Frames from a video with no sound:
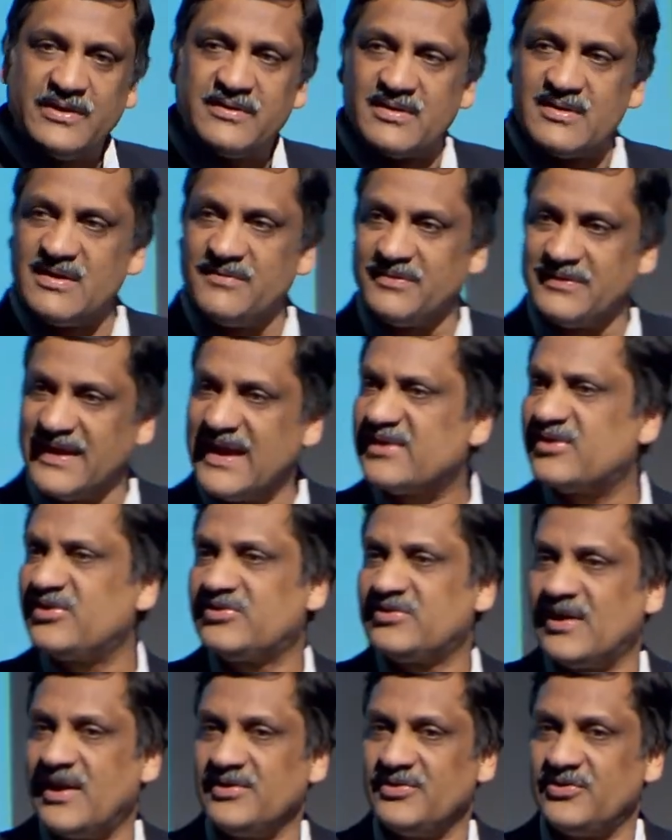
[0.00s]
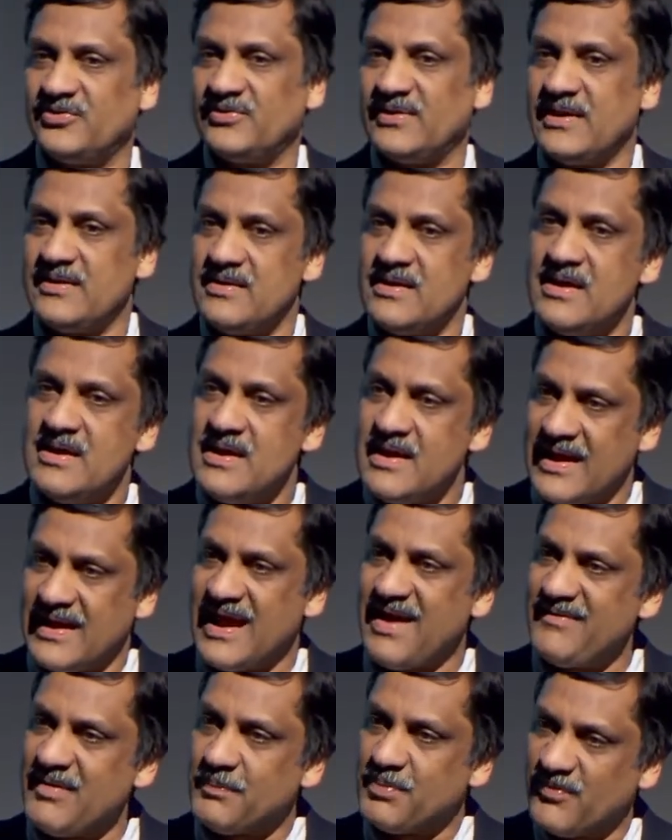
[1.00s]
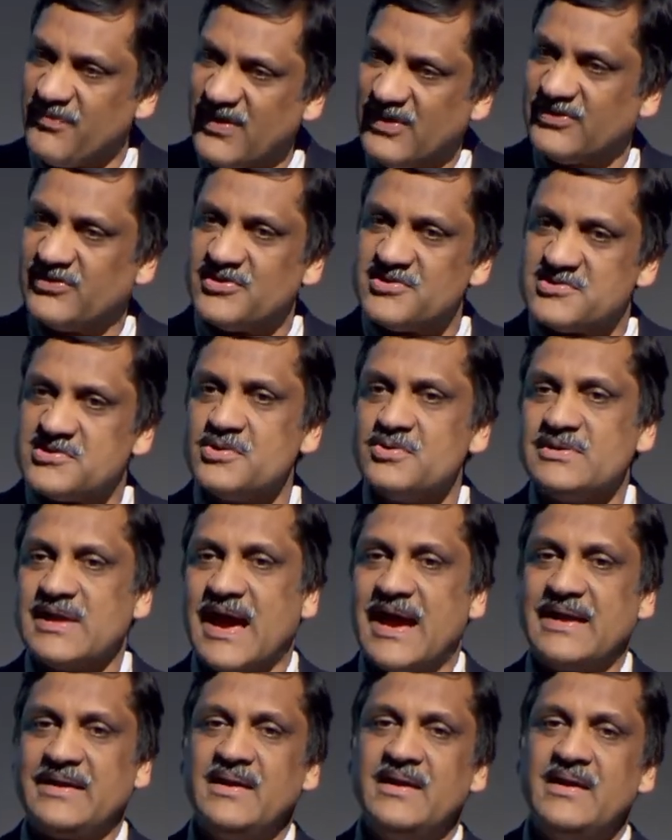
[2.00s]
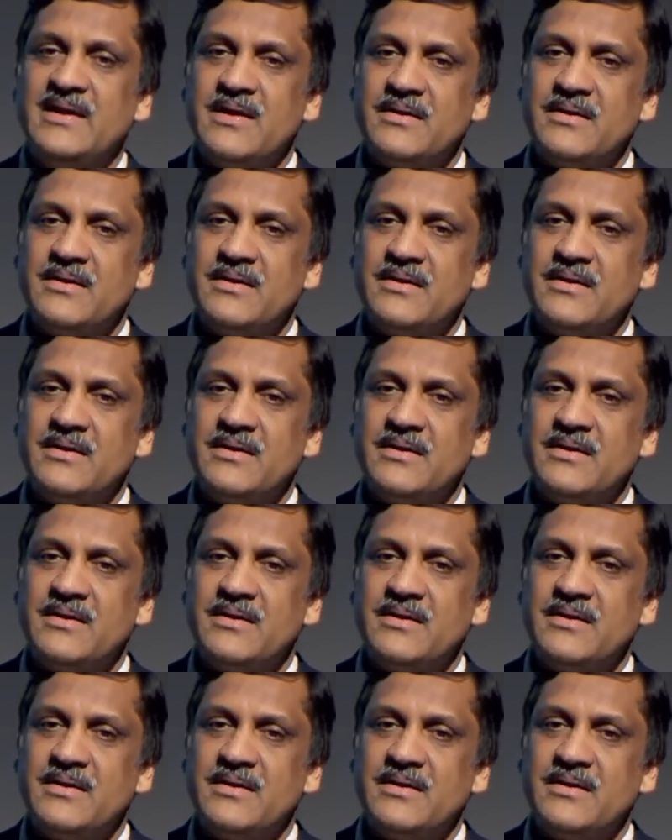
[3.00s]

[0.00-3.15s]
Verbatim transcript: interleaved with exercises and having professors do that,